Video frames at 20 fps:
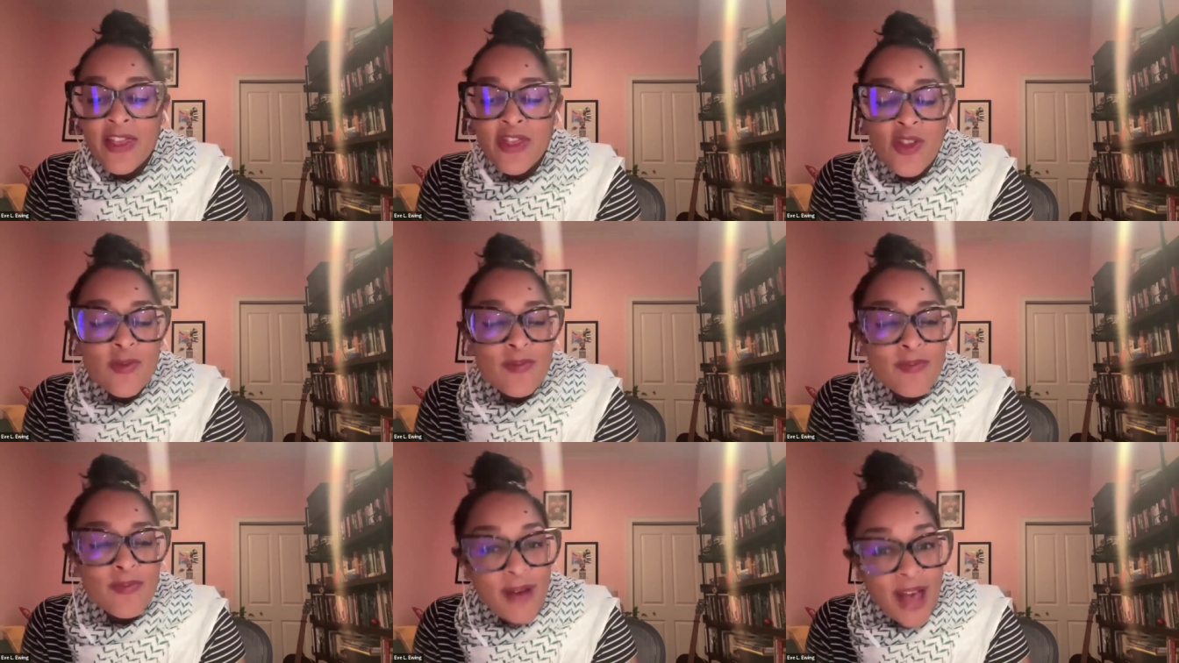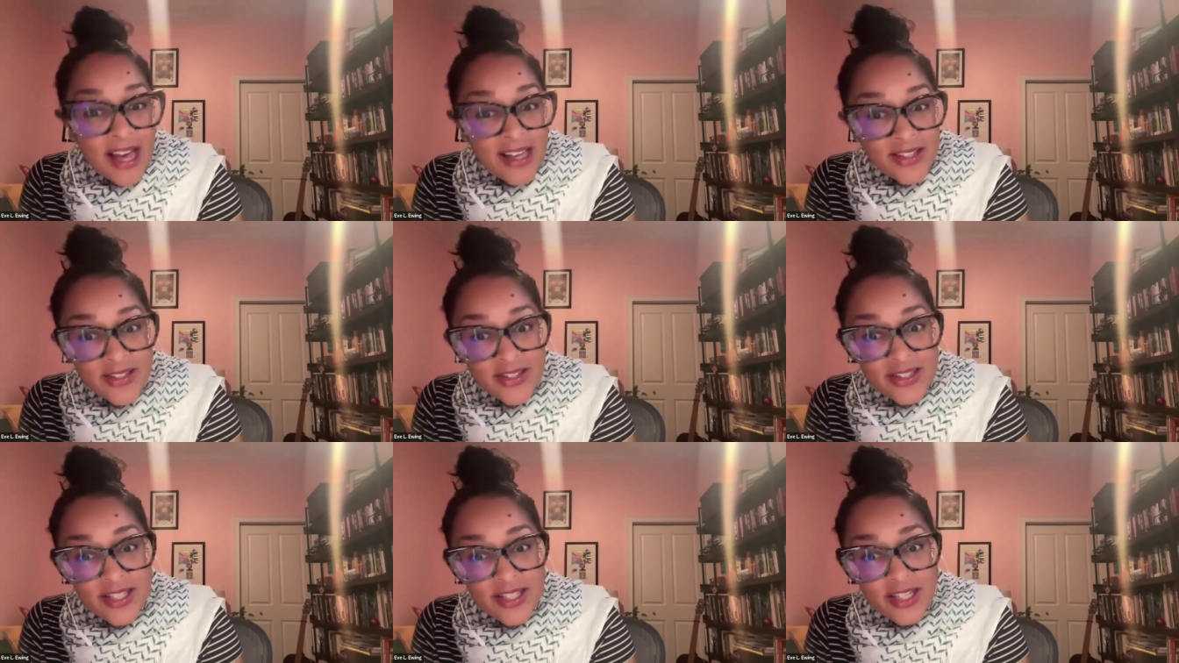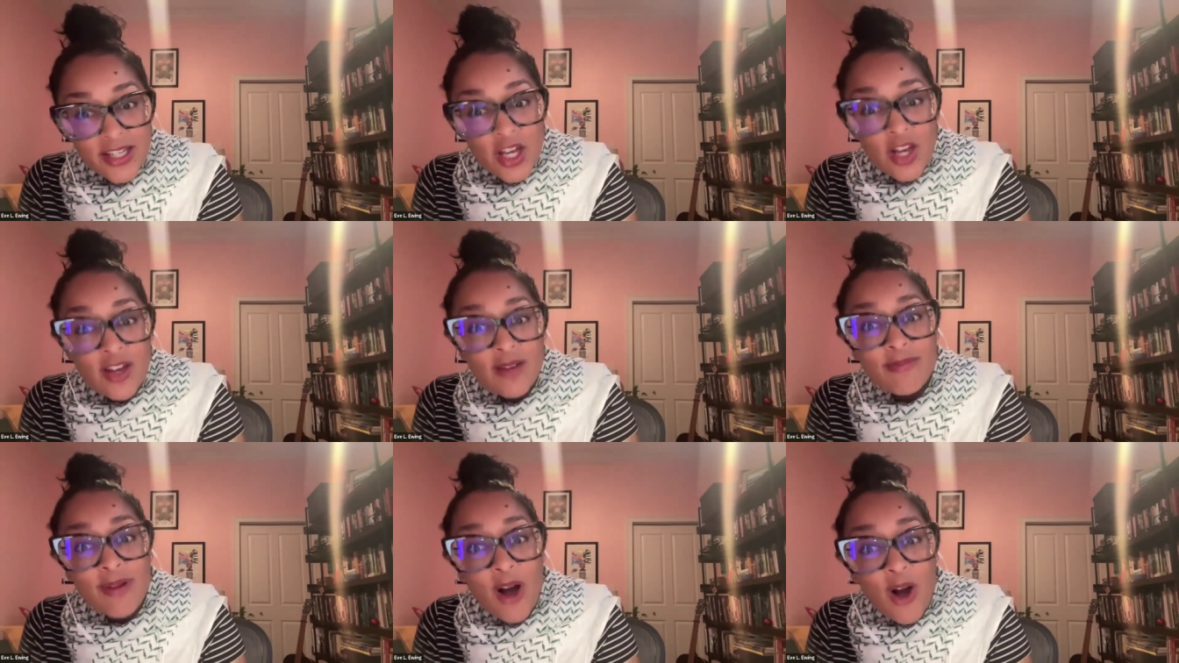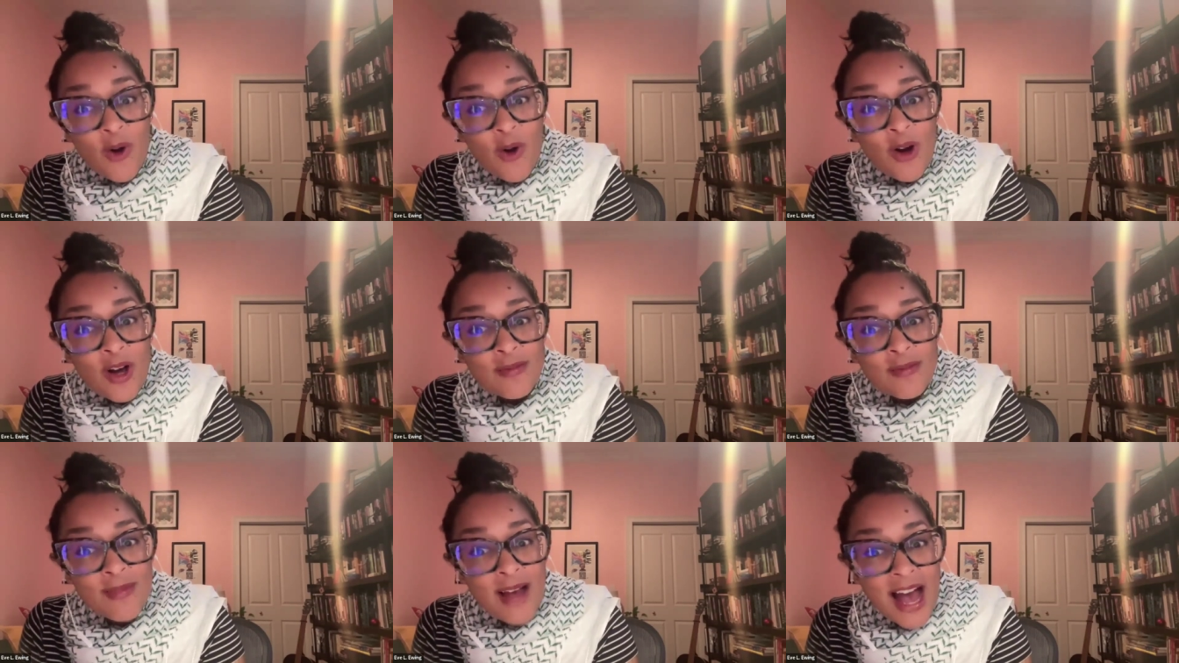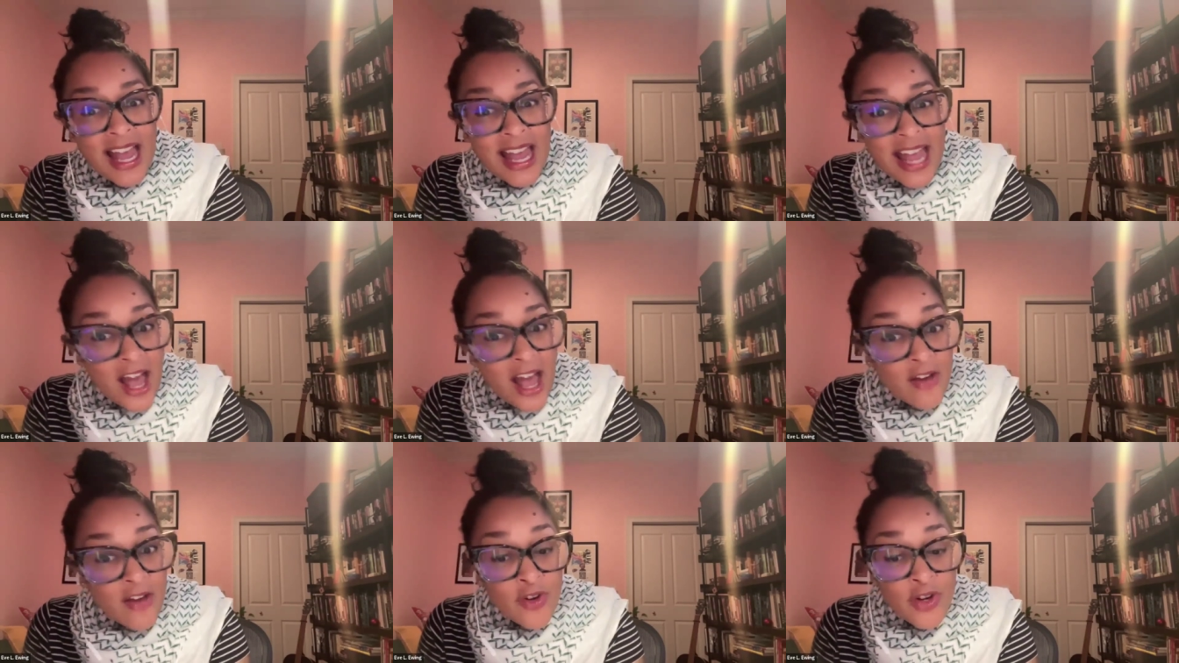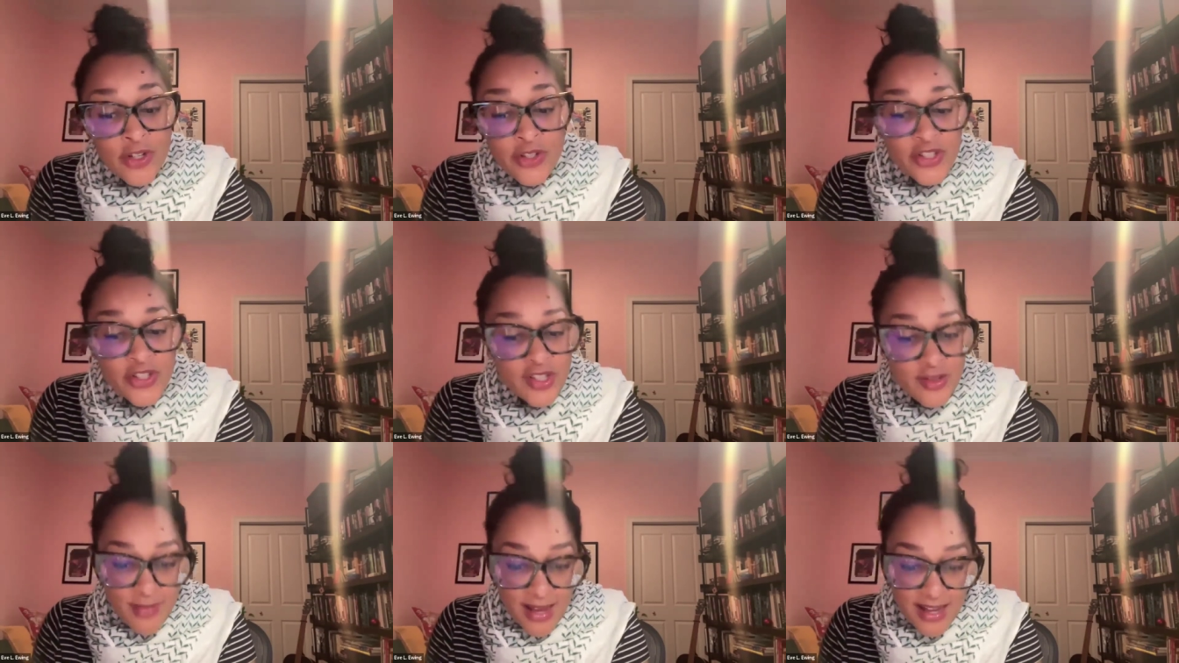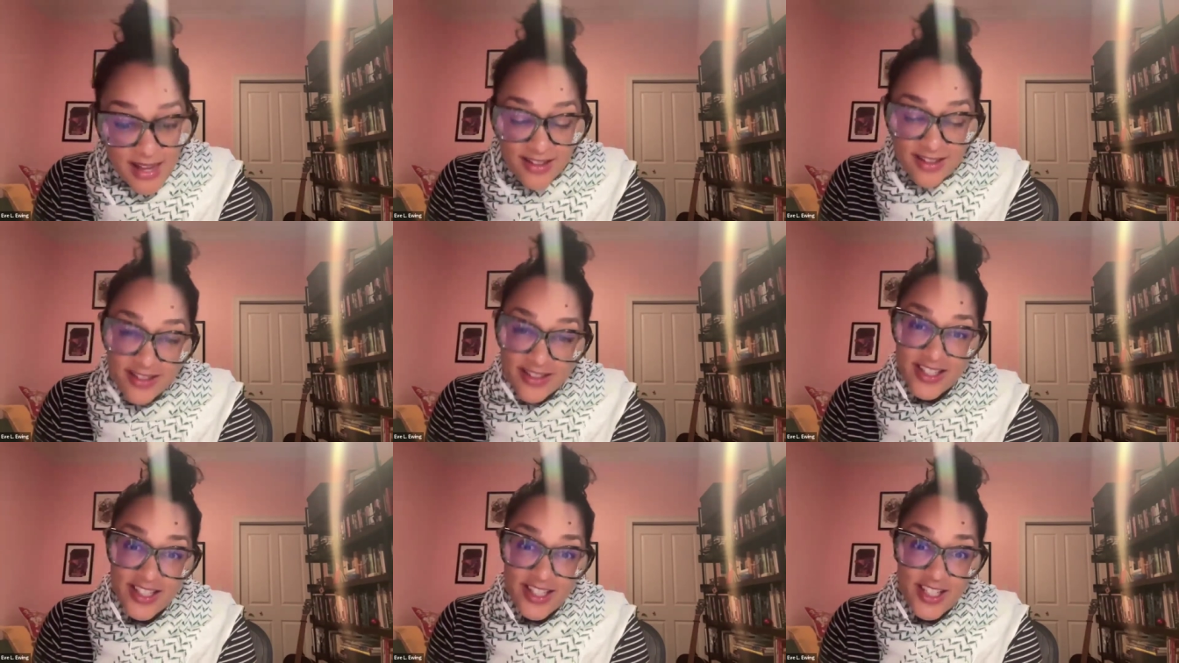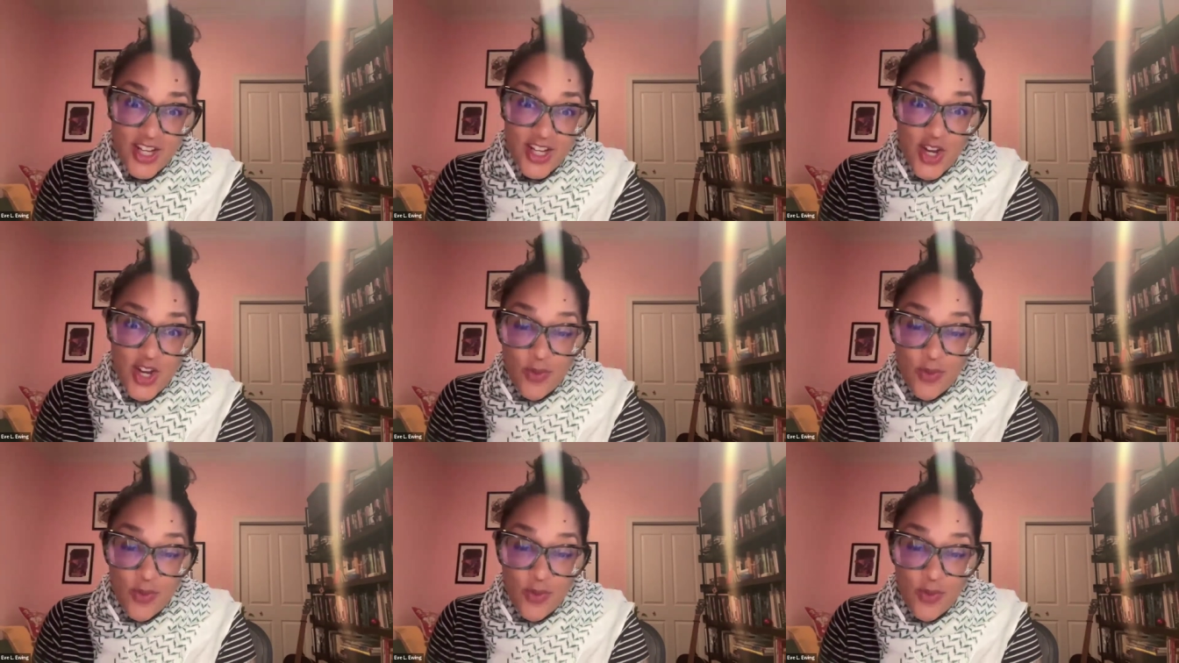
And the best poem I ever smelled